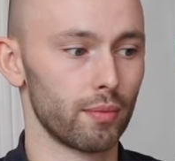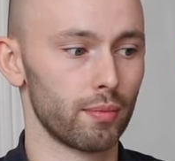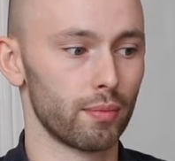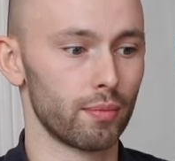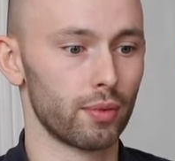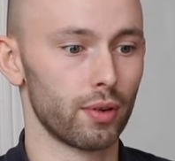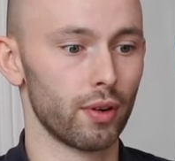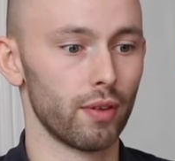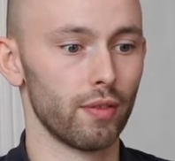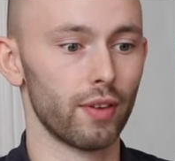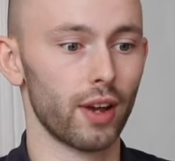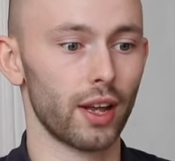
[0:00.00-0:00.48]

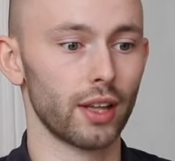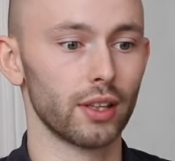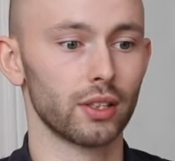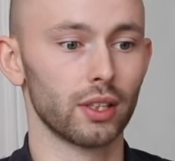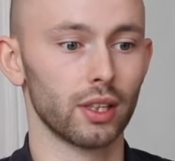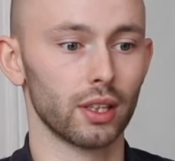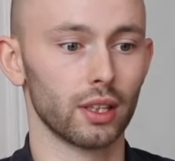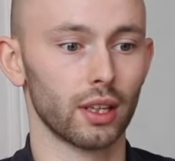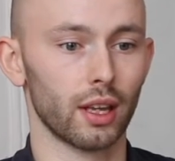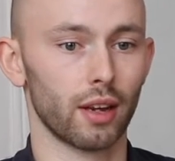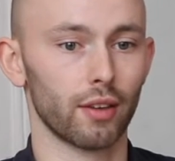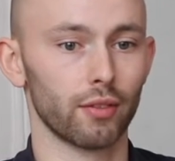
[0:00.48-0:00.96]

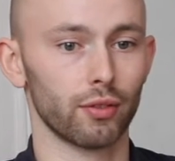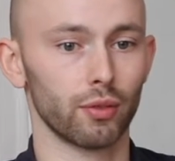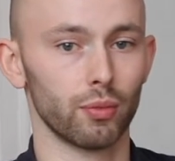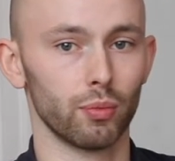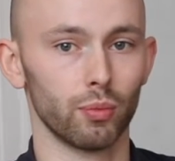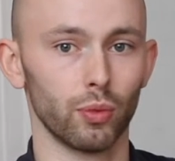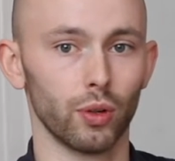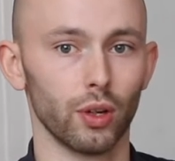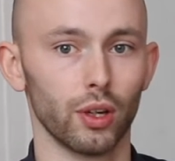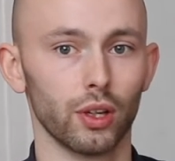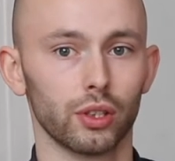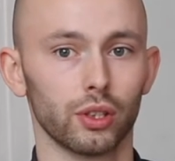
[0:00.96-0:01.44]
preventing that from
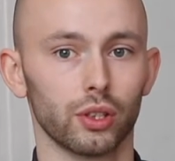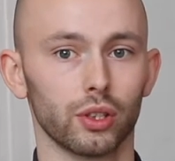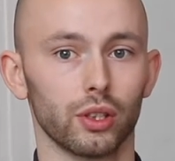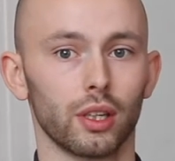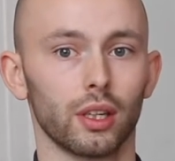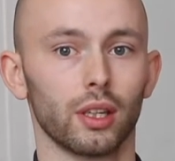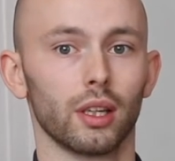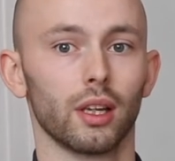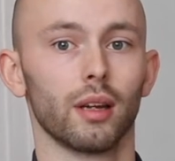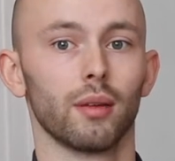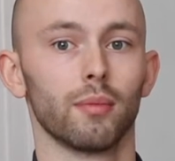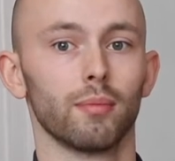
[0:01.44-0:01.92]

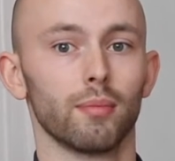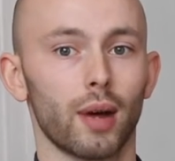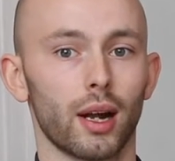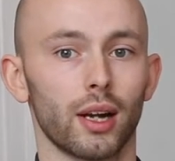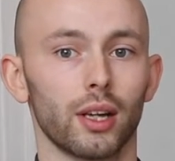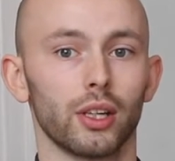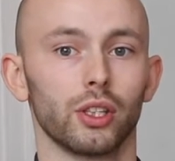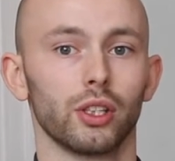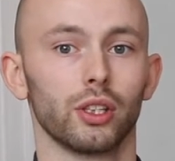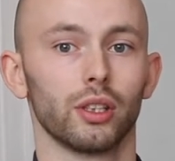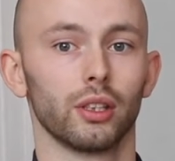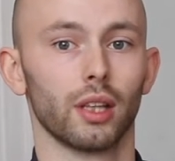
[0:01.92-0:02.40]
worsening and
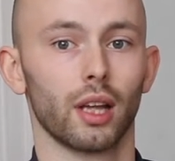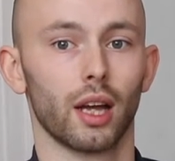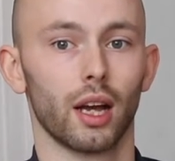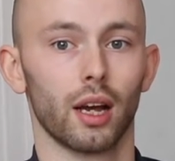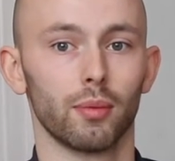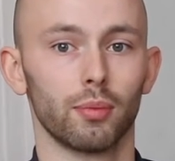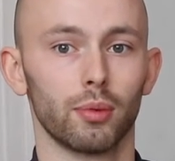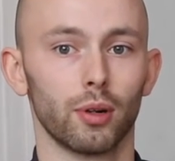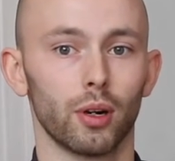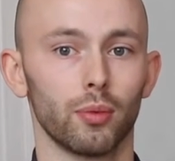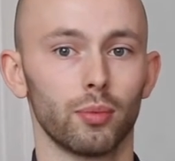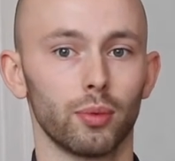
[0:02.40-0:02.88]
managing that
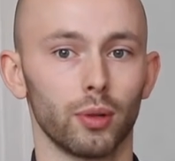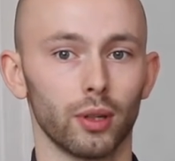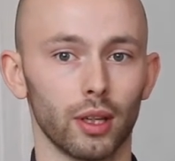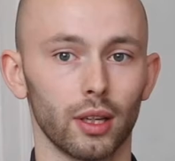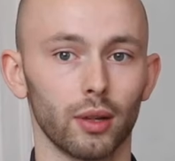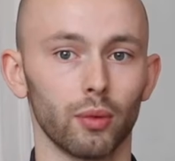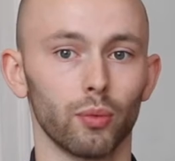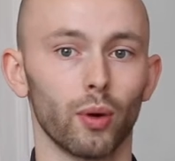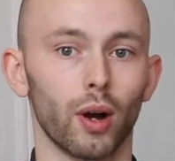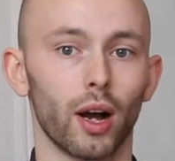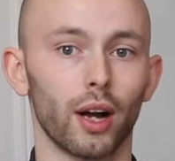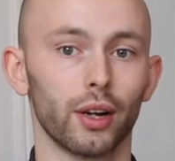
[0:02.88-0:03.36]
appropriately
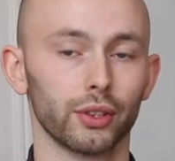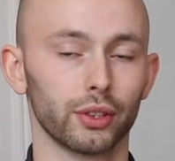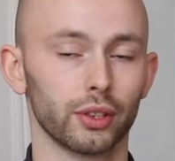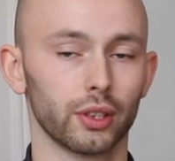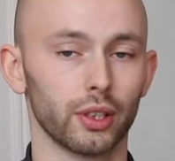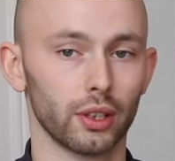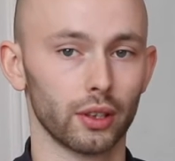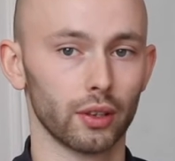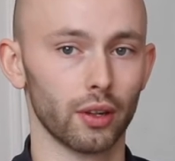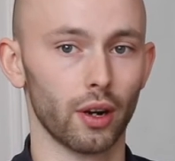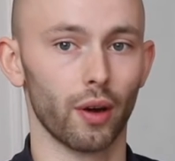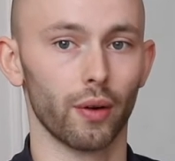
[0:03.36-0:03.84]
whilst
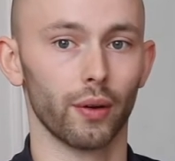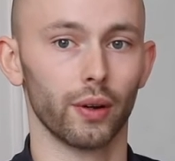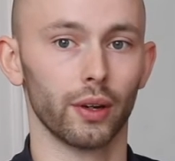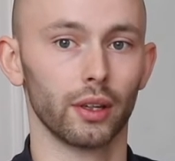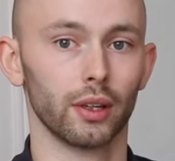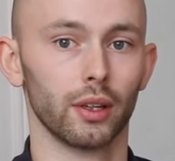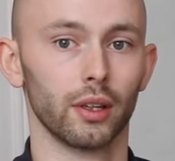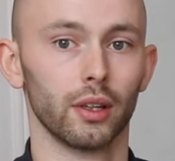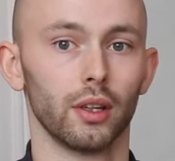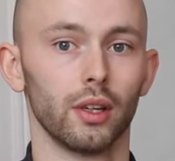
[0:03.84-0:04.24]
they're growing,